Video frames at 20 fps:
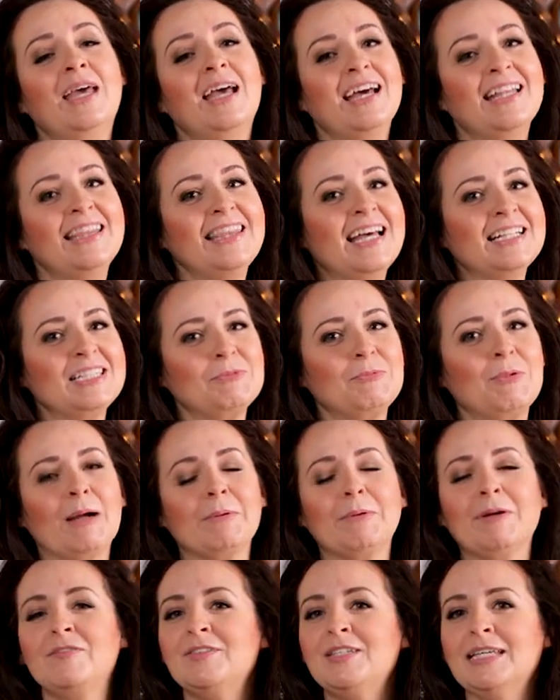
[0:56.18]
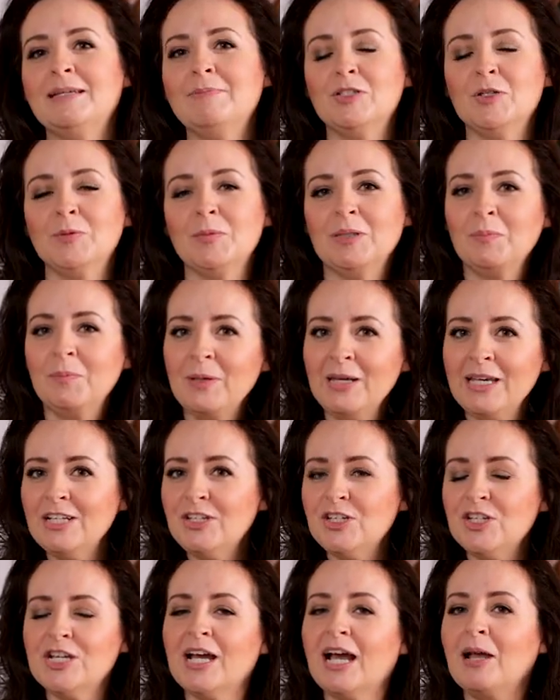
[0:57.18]
And that's why we've teamed up with
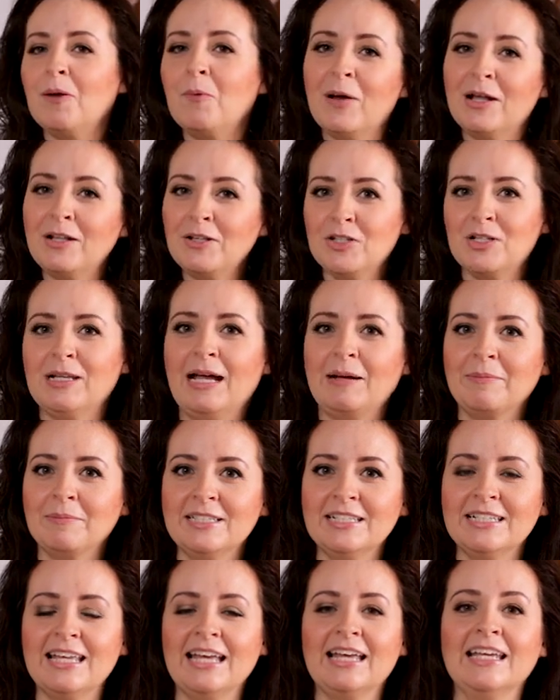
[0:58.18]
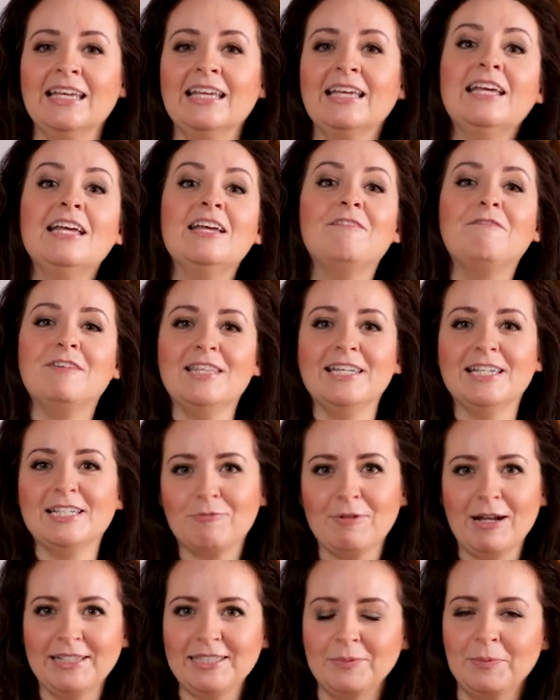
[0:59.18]
PGI Welsh Lamb today for
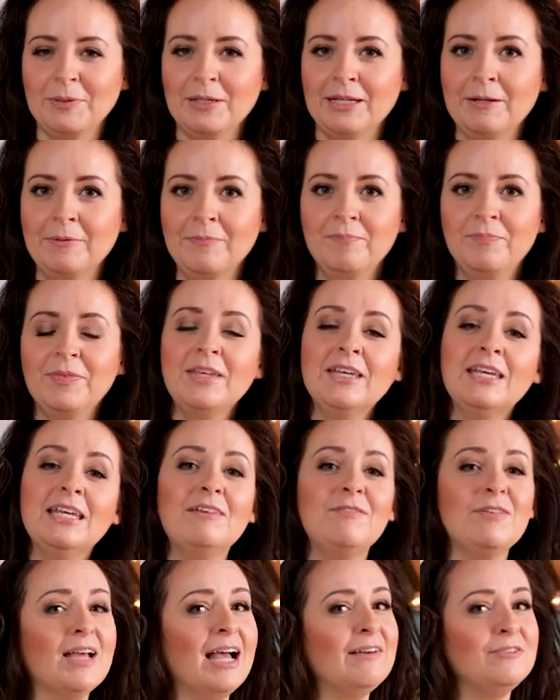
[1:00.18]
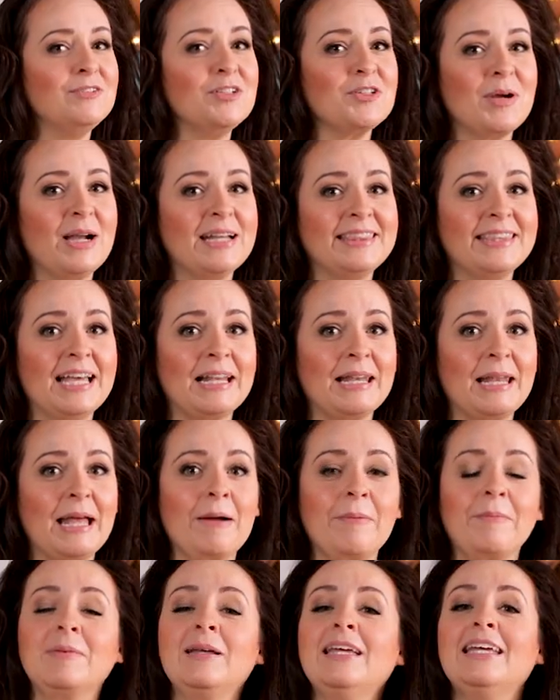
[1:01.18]
this recipe. If you haven't tried their
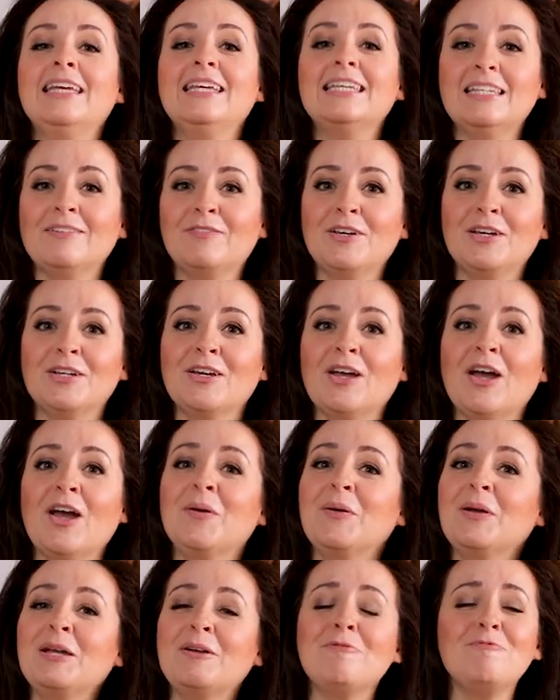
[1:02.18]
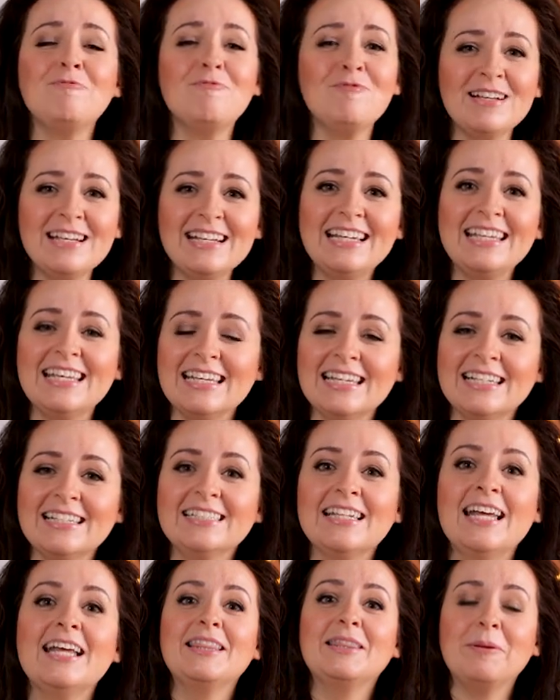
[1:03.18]
lamb, give it a go. It really
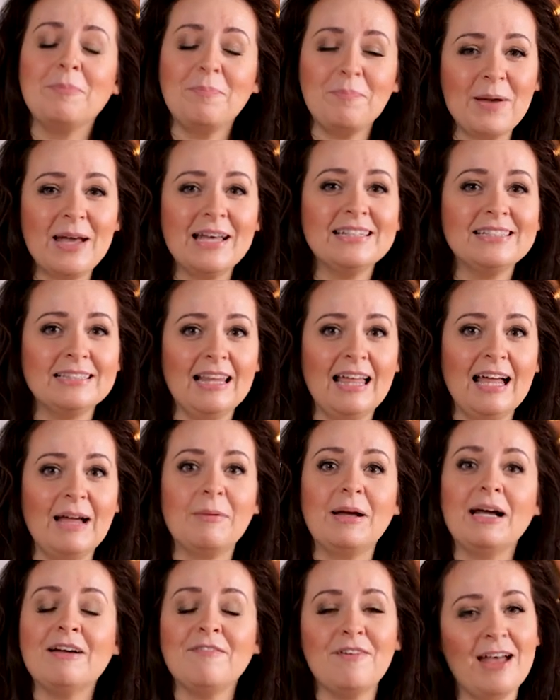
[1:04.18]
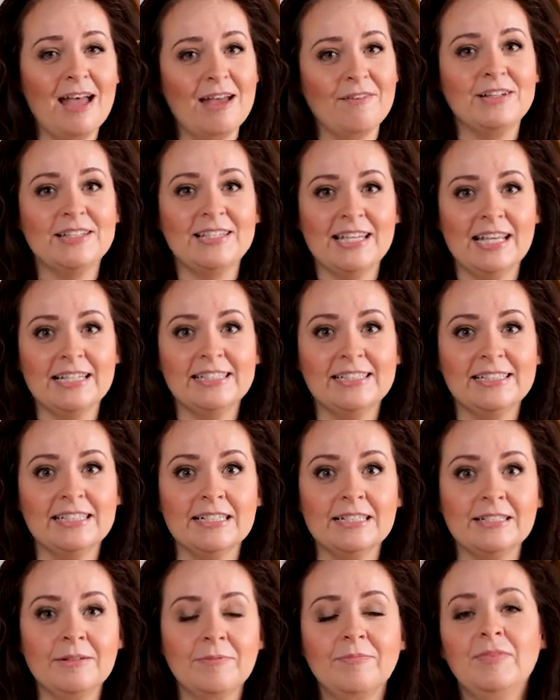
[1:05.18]
is the best lamb I've ever
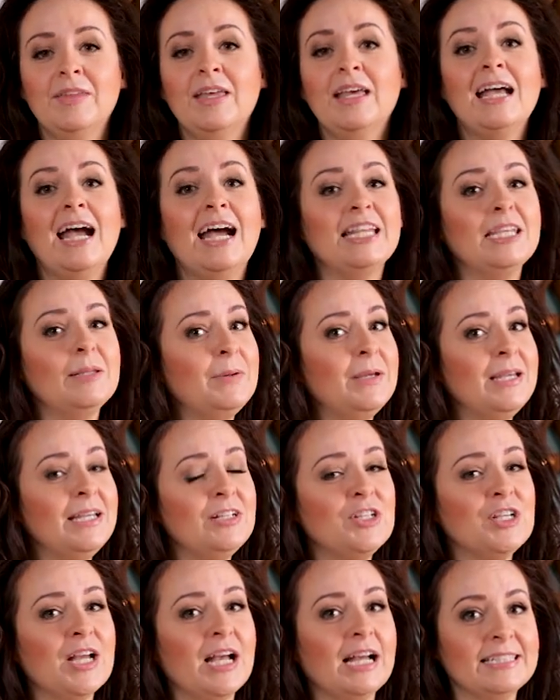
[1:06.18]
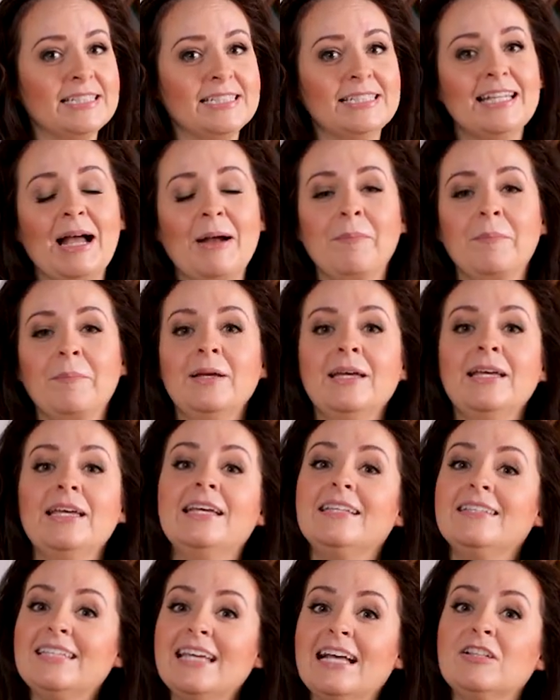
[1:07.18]
tasted. And the PGI stamp
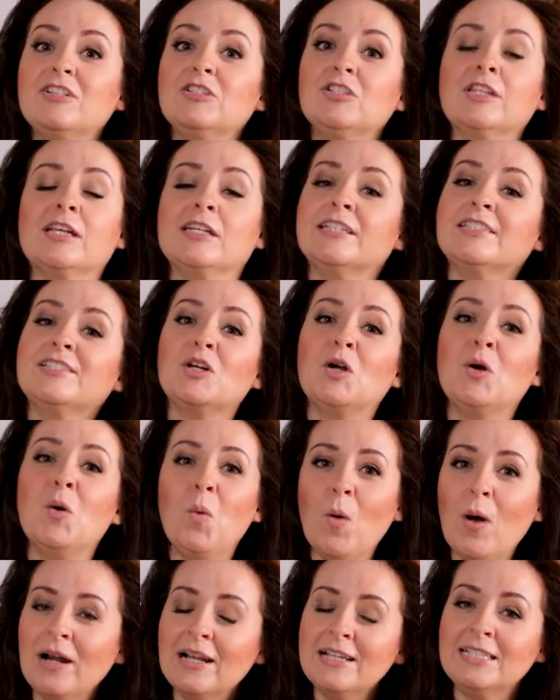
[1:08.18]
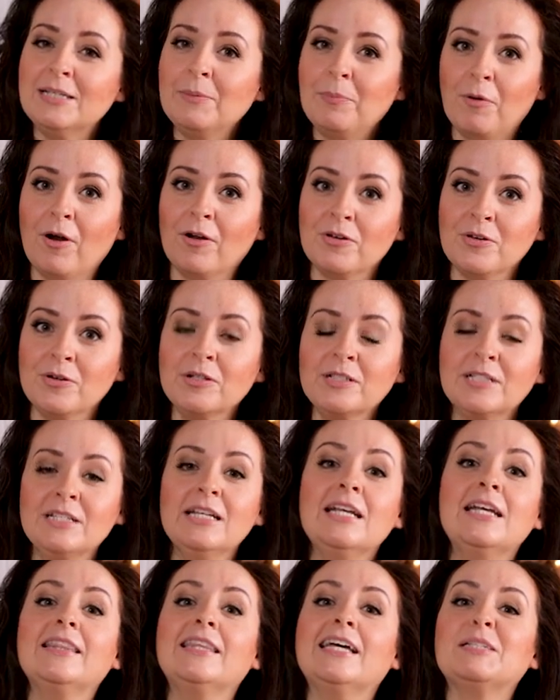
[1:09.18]
tells you that it's a quality product
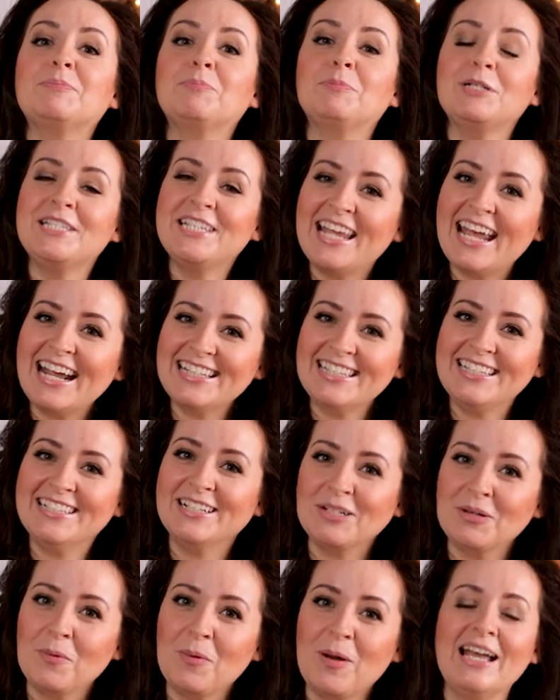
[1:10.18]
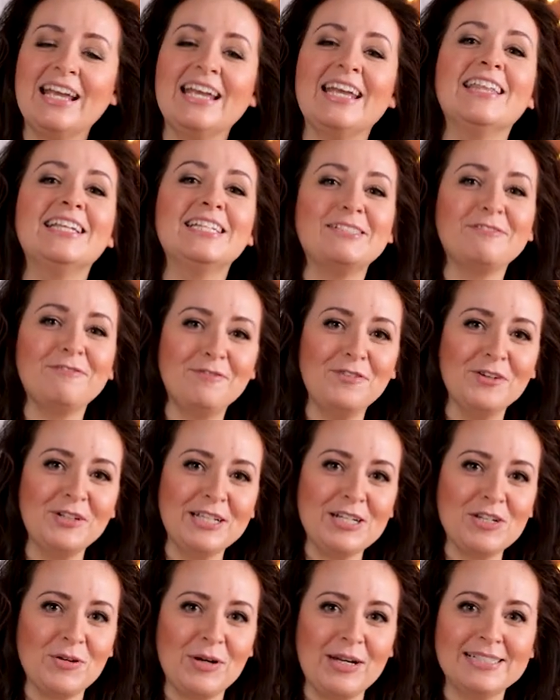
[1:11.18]
that's protected in a way that's
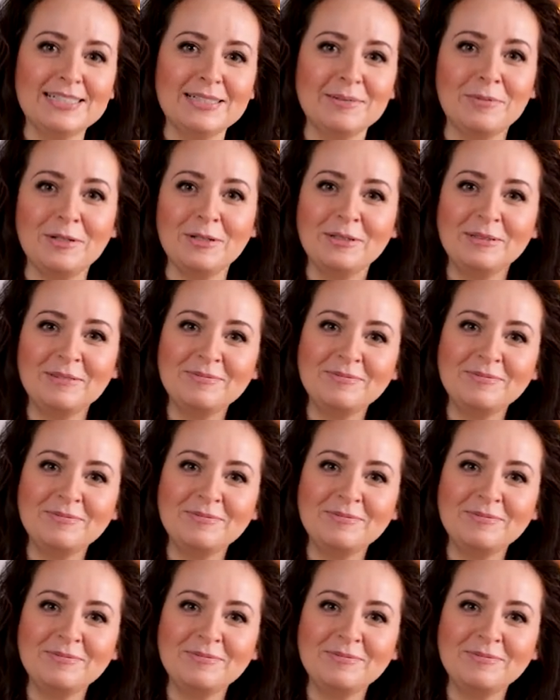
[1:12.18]
fully traceable.